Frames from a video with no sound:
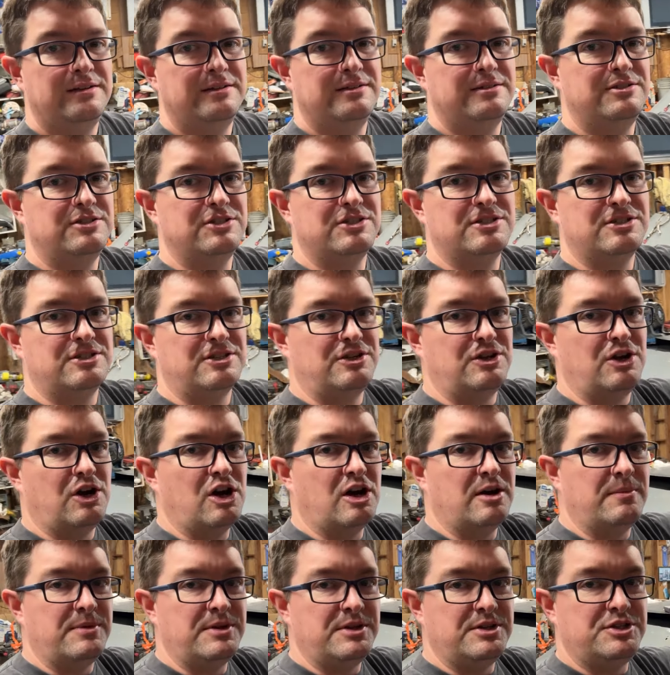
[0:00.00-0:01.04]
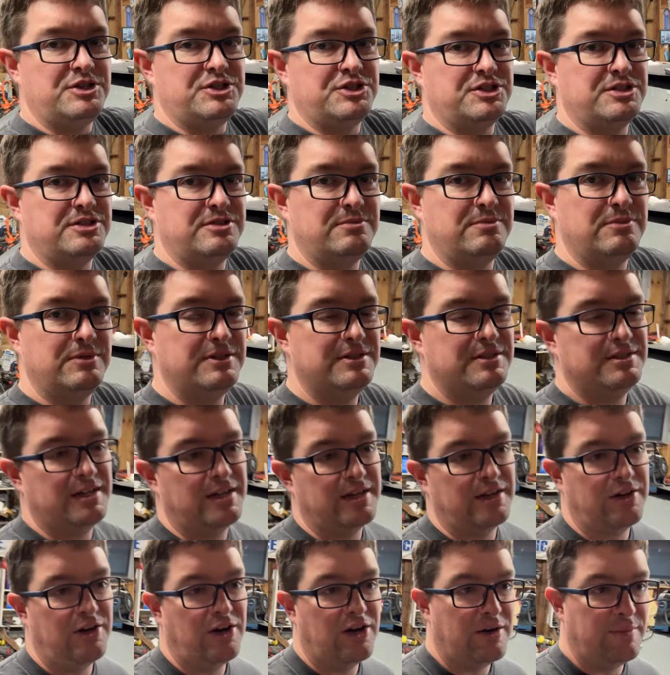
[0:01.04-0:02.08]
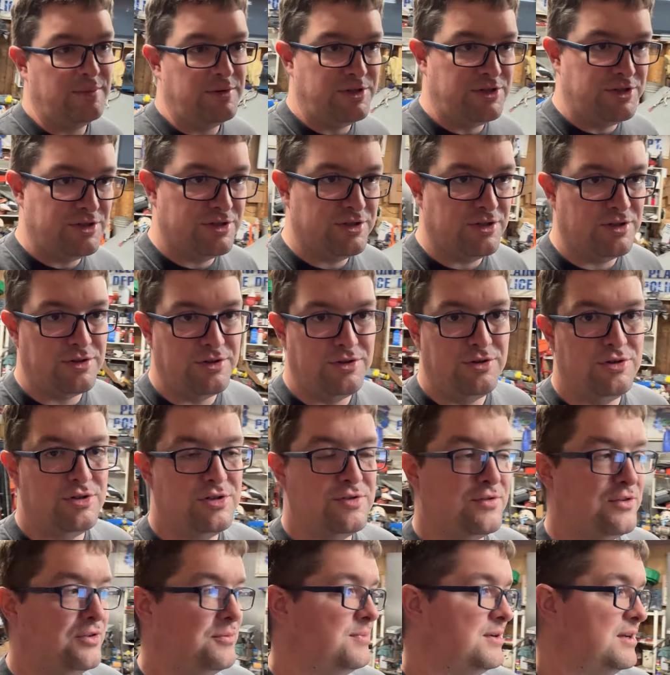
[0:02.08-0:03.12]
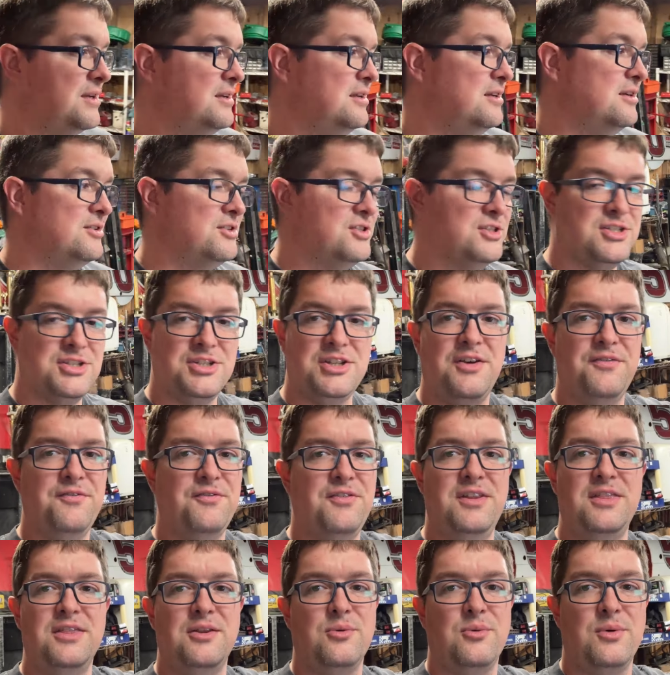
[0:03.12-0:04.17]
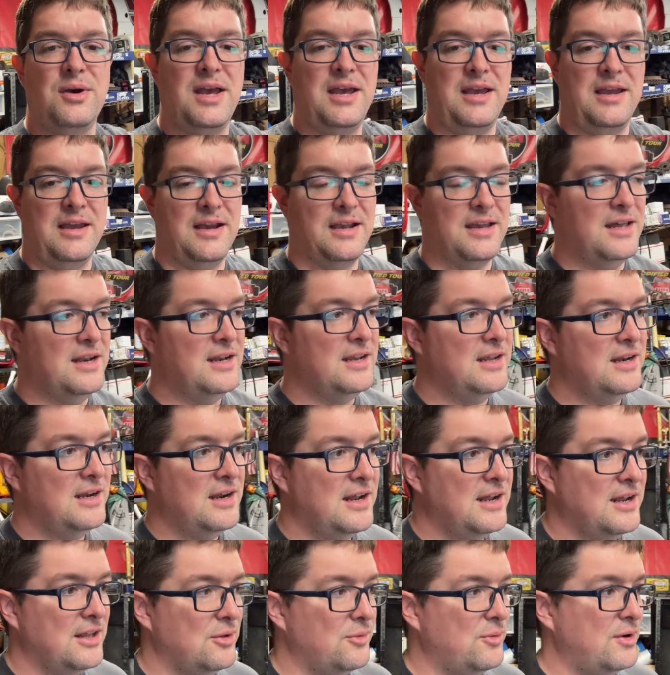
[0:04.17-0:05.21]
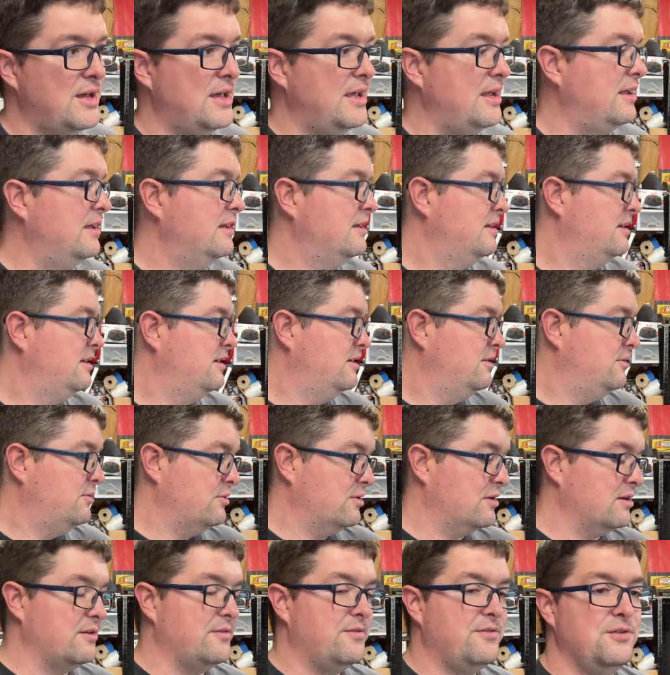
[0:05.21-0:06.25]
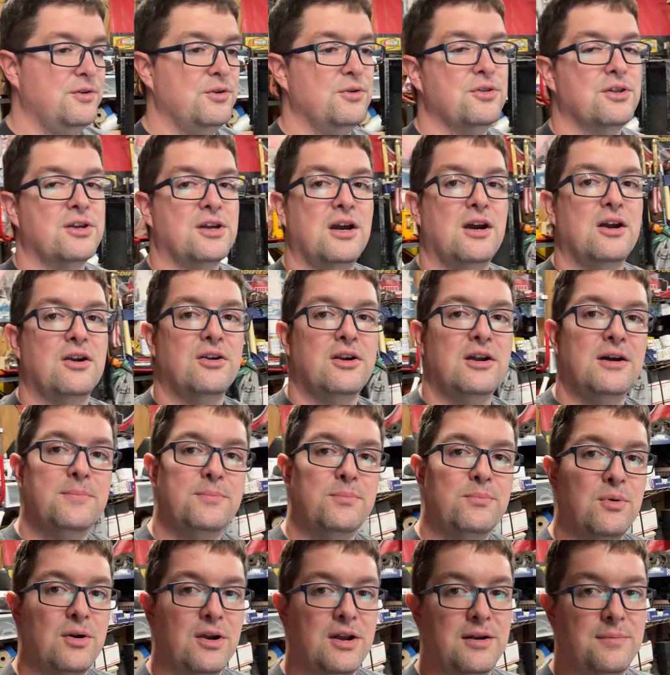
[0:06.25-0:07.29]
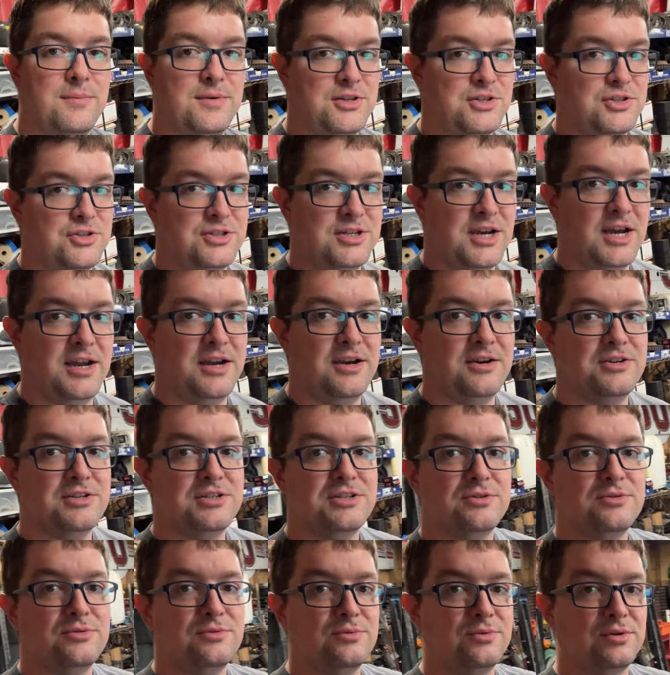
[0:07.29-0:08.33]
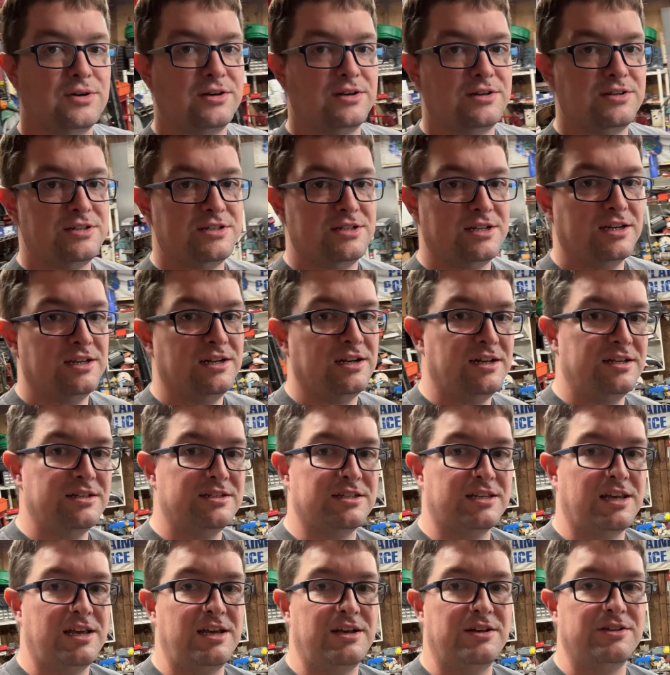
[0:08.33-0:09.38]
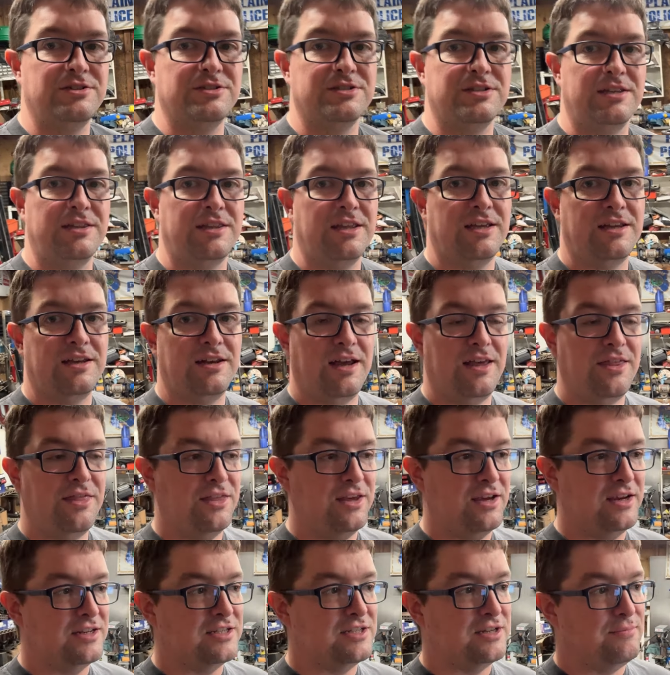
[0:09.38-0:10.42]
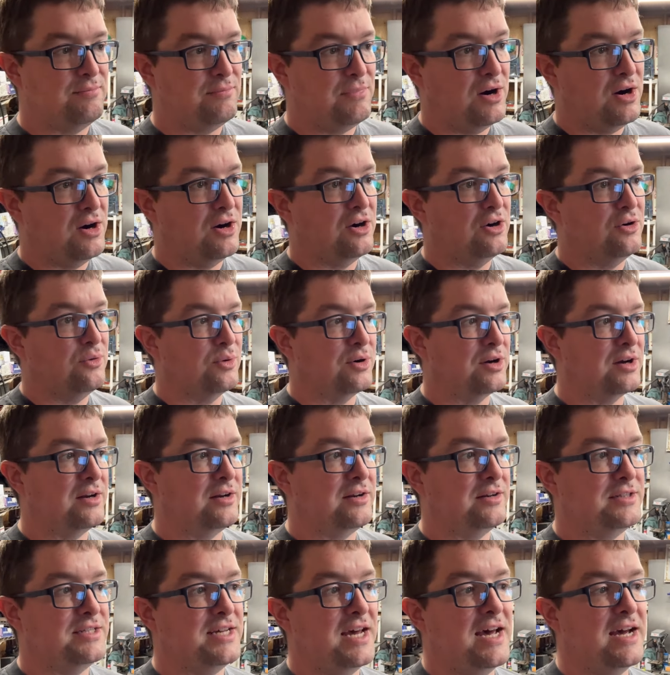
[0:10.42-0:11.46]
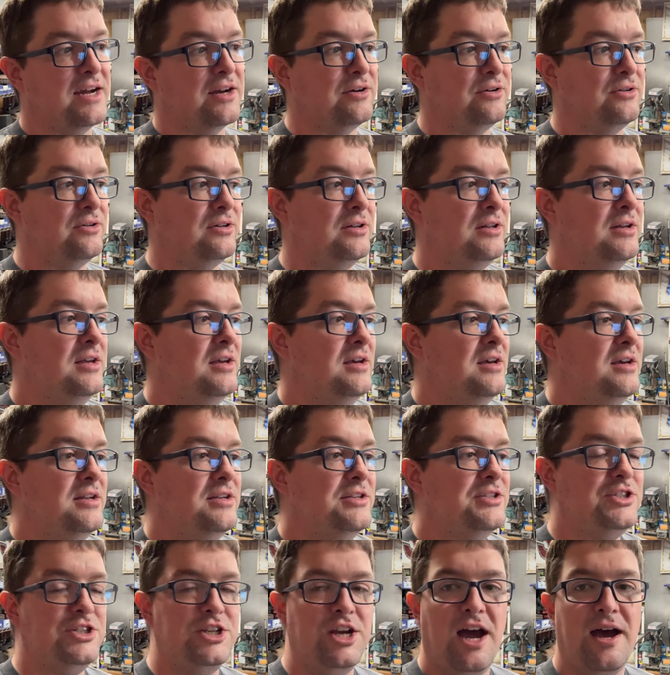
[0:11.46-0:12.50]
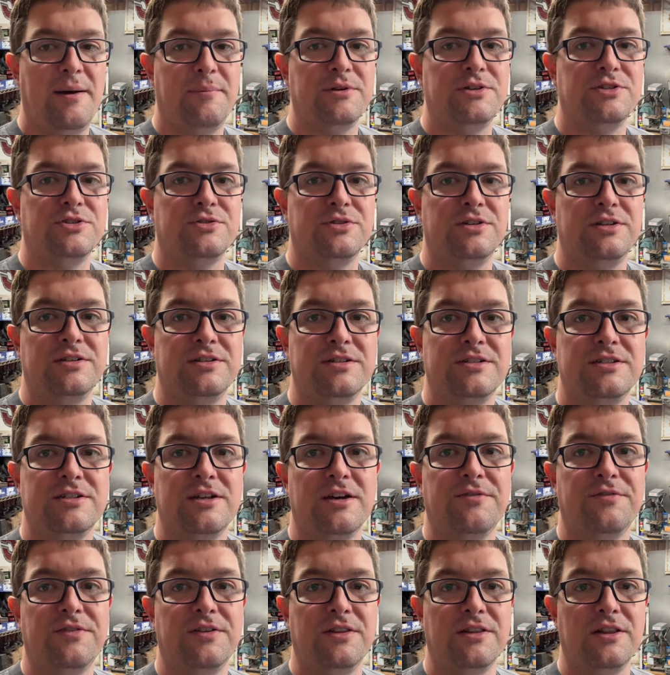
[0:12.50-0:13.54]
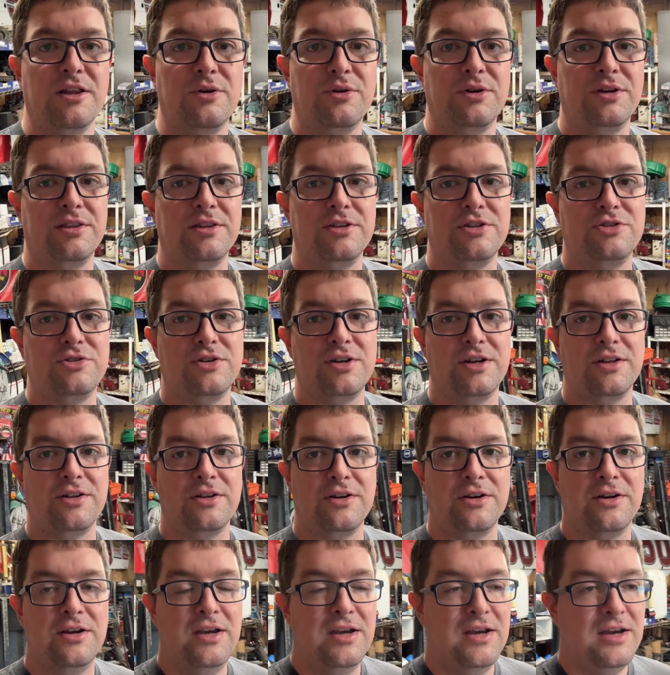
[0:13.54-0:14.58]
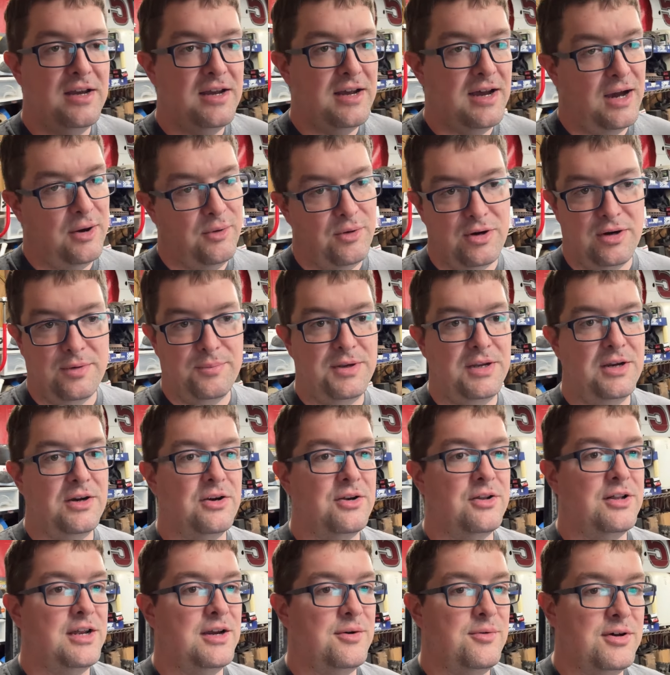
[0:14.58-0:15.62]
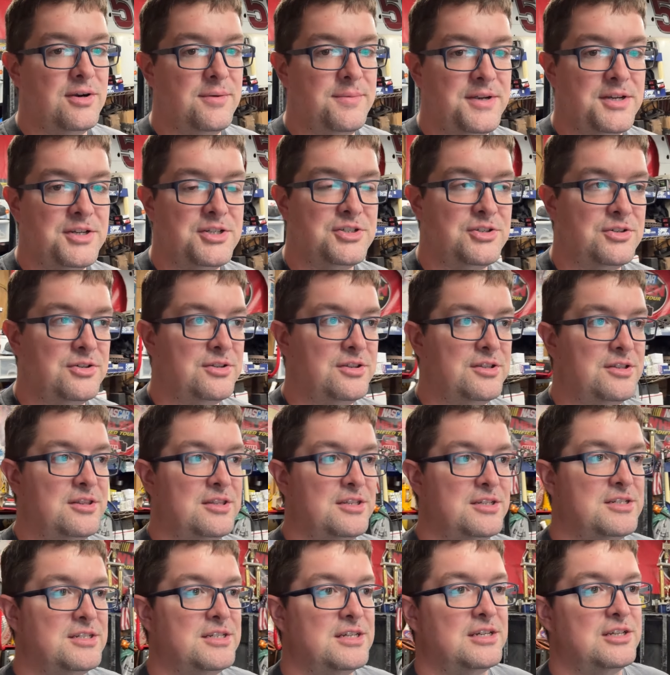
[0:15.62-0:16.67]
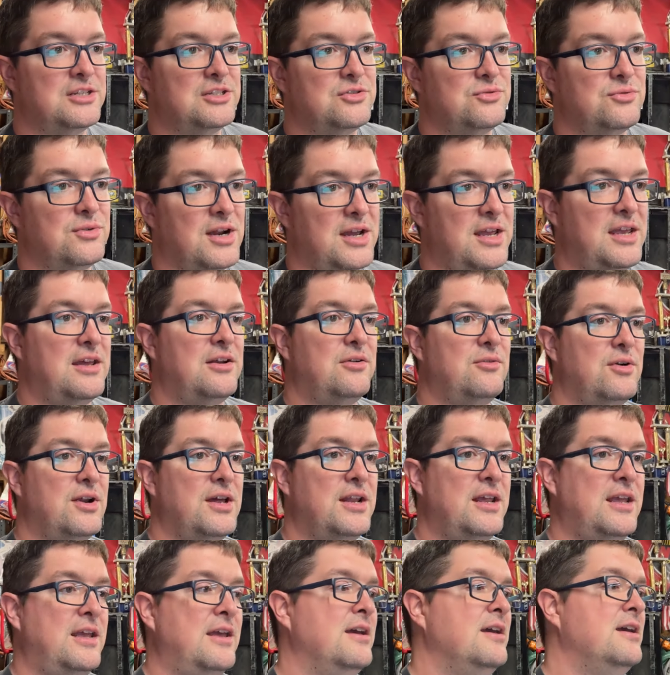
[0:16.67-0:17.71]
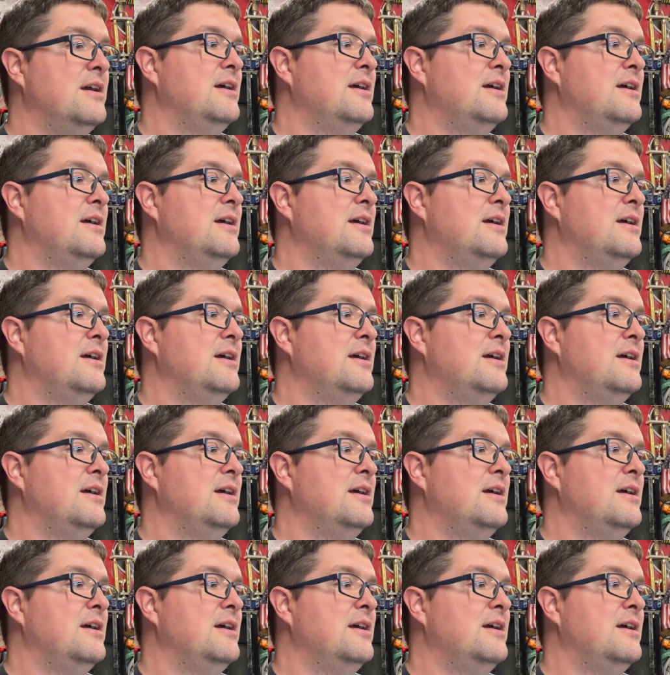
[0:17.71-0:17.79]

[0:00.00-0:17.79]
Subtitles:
just garbage. Well, it's not garbage. It's all useful, but you know, just stuff in the way. I gotta get it out of the way. We're gonna fuel the car up. We're gonna measure tires. We're gonna stick it on scales. And then I think tomorrow we're gonna tackle geometry and stuff and loading the trailer. I wanna be early. I wanna make sure that this thing is right and ready.